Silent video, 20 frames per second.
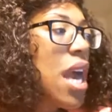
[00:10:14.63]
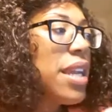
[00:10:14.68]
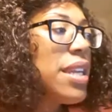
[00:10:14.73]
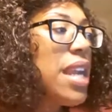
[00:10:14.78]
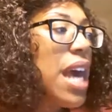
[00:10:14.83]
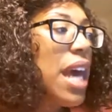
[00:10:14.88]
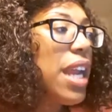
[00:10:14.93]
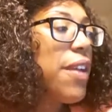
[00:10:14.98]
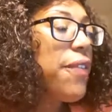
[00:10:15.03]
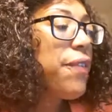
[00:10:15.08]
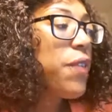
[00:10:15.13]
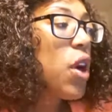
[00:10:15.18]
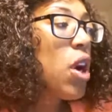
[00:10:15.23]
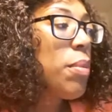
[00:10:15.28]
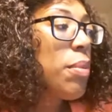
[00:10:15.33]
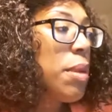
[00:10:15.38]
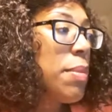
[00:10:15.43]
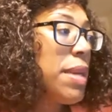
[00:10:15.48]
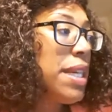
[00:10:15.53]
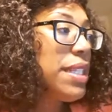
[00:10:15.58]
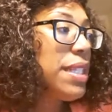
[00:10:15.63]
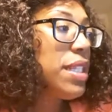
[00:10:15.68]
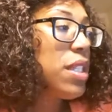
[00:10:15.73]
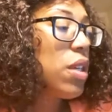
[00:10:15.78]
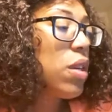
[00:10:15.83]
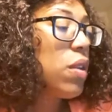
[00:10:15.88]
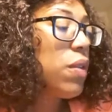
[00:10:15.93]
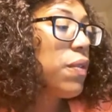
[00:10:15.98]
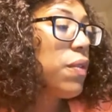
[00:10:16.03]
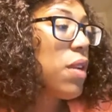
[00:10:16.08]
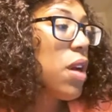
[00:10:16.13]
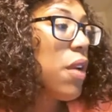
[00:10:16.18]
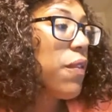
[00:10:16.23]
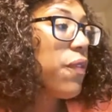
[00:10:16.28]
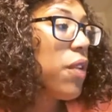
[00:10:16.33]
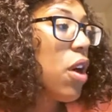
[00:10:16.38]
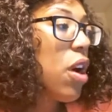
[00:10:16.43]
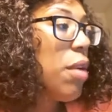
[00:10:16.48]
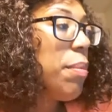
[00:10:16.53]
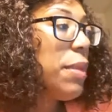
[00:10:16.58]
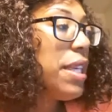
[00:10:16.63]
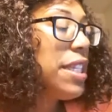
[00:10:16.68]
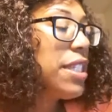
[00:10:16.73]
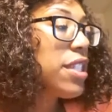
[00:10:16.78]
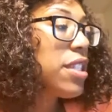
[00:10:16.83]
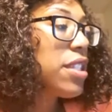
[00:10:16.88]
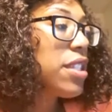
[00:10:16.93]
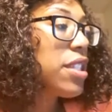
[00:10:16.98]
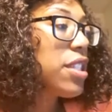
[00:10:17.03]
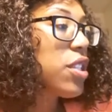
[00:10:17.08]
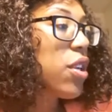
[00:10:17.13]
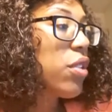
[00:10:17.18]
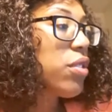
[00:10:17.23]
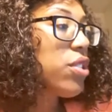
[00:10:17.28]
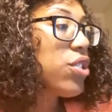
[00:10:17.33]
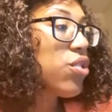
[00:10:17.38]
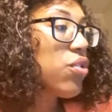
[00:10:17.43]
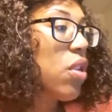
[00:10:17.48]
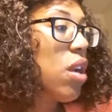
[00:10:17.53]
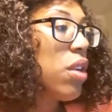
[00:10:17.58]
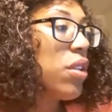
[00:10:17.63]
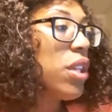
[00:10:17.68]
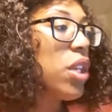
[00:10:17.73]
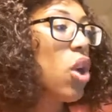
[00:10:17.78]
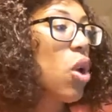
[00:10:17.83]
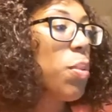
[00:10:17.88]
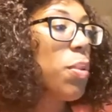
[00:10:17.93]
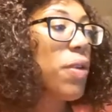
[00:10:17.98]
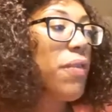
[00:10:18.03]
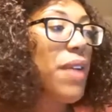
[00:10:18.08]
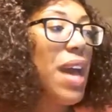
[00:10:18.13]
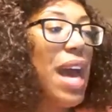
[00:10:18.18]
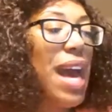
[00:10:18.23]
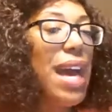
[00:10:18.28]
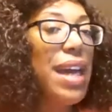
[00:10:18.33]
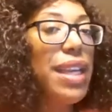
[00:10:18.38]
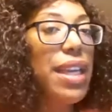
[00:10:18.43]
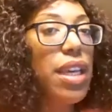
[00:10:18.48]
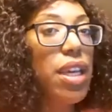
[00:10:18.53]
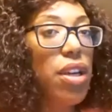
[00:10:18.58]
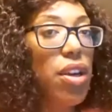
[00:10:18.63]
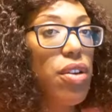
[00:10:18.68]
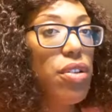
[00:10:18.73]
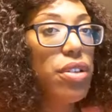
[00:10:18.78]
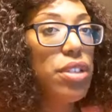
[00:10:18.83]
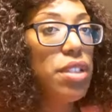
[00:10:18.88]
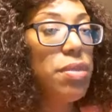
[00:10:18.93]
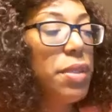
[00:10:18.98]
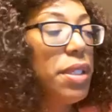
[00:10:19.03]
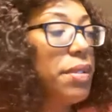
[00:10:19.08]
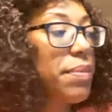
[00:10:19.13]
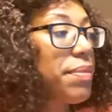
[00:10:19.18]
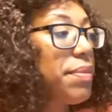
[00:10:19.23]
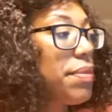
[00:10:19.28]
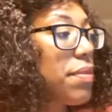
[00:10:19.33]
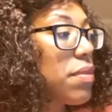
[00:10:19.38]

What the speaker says: Not affirming myself. Affirm means to assert strongly or provide encouragement.